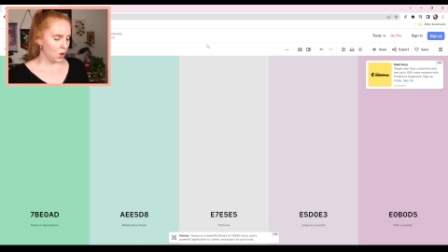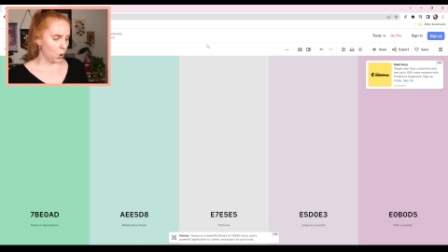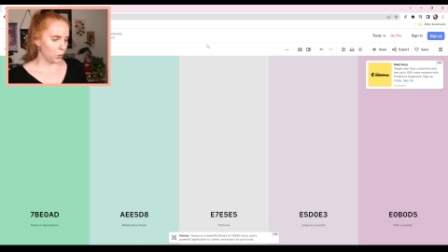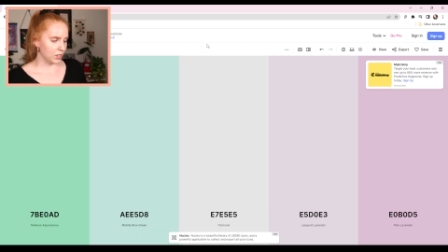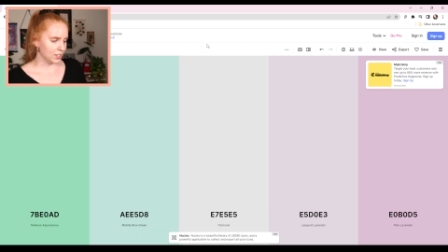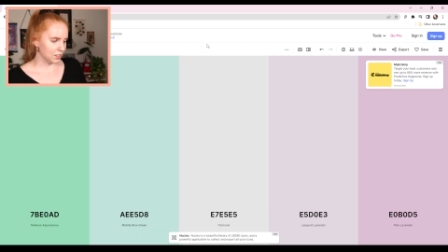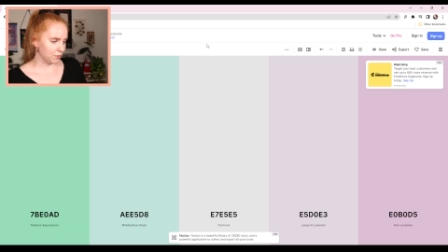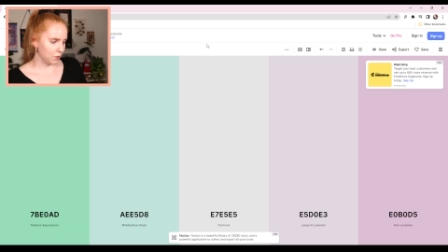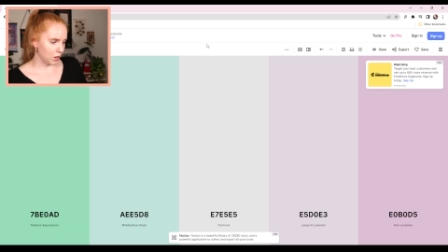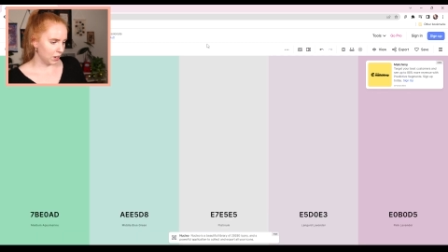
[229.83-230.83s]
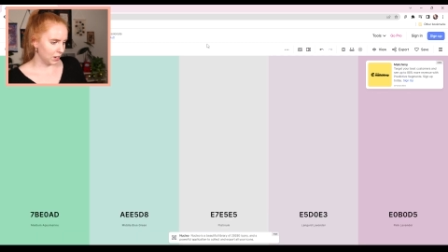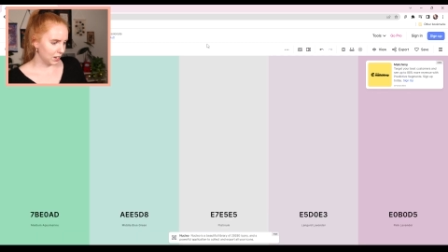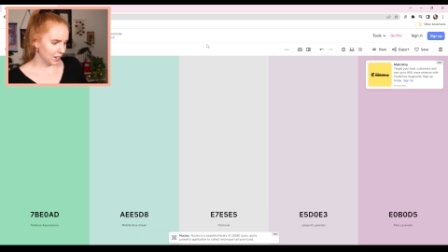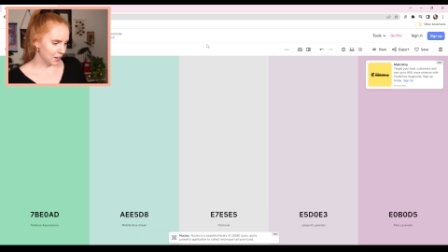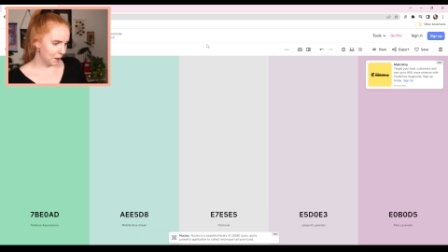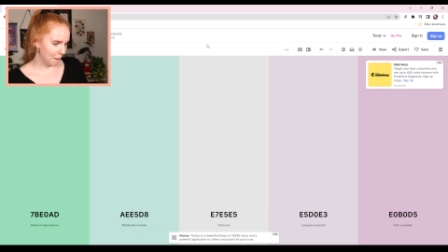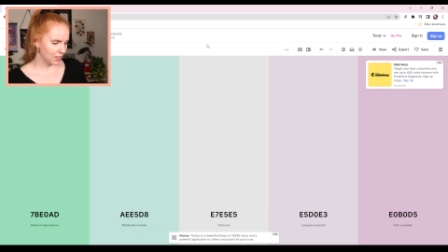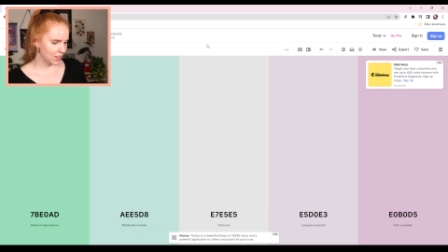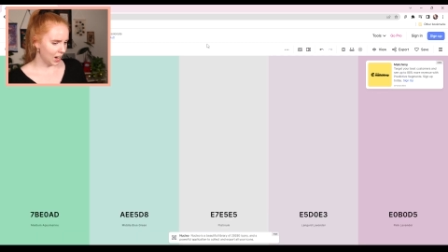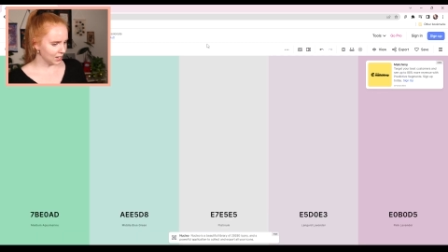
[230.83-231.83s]
Oh, this is fun.
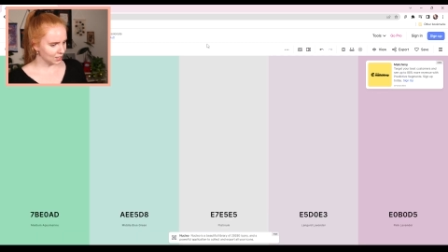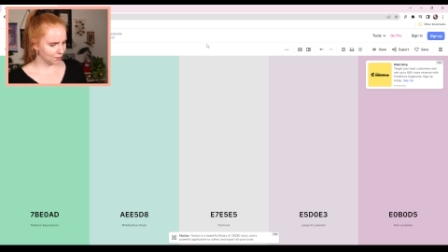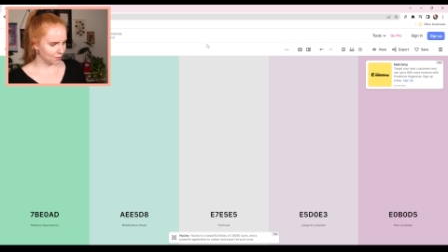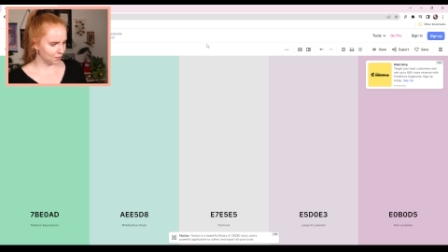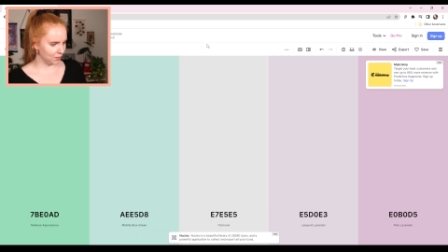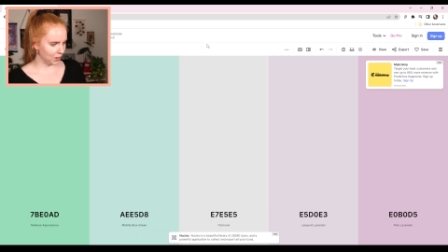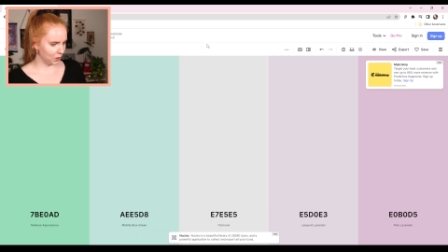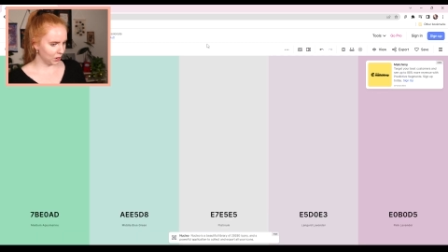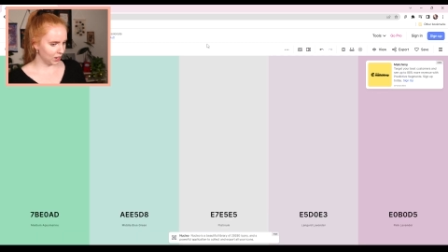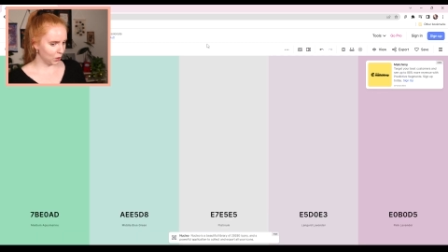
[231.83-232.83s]
That is a very...